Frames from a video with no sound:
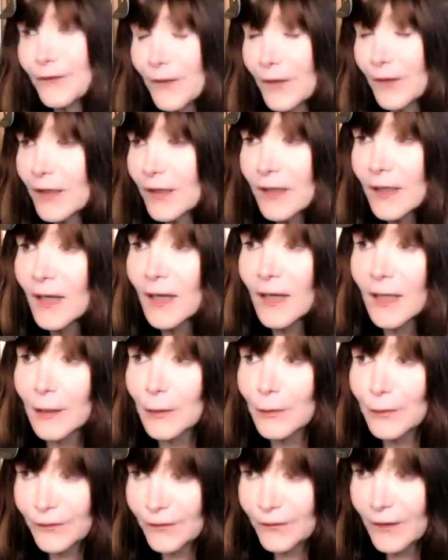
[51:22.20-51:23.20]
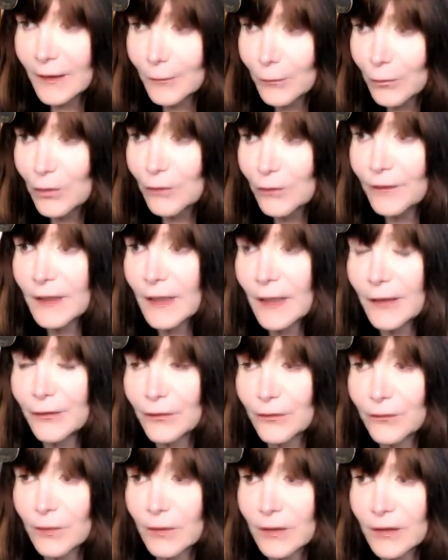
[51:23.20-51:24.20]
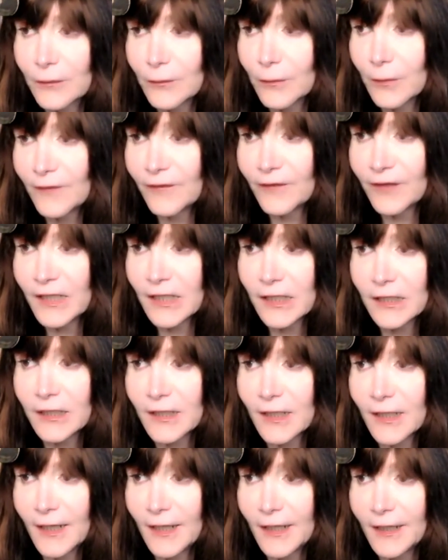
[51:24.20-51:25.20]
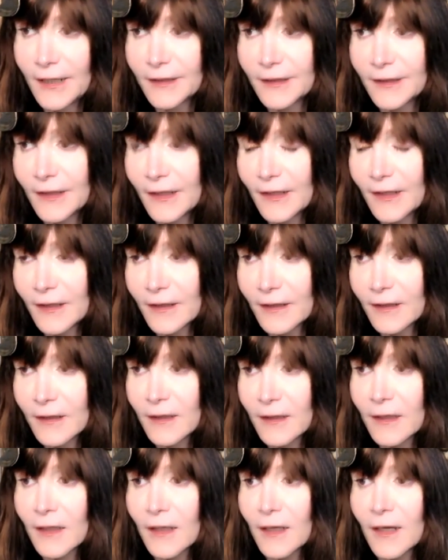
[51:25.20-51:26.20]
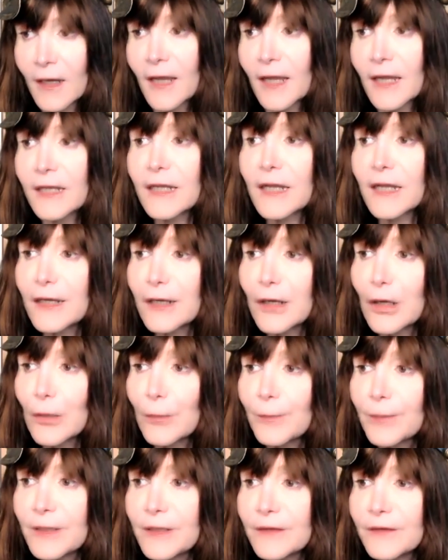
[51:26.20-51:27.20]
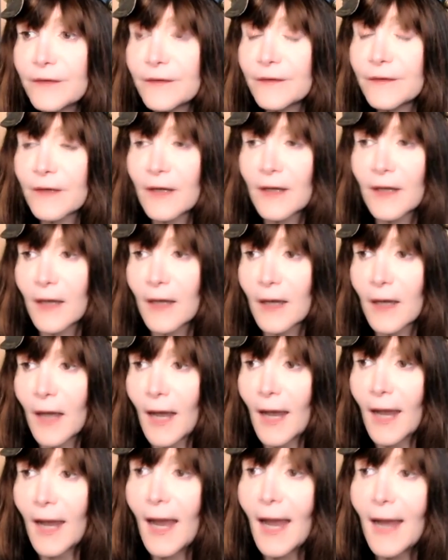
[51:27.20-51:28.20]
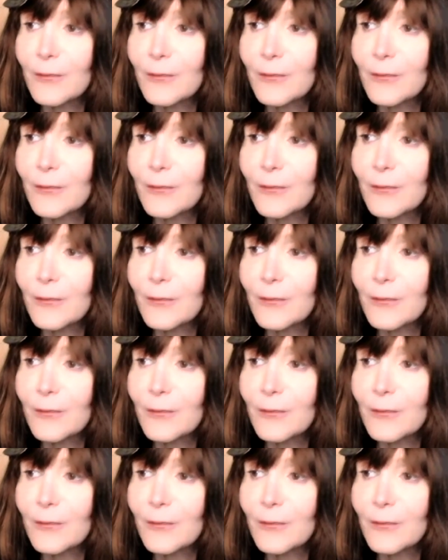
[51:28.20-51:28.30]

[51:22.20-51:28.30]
very moving. I was really riveted, and it opened. I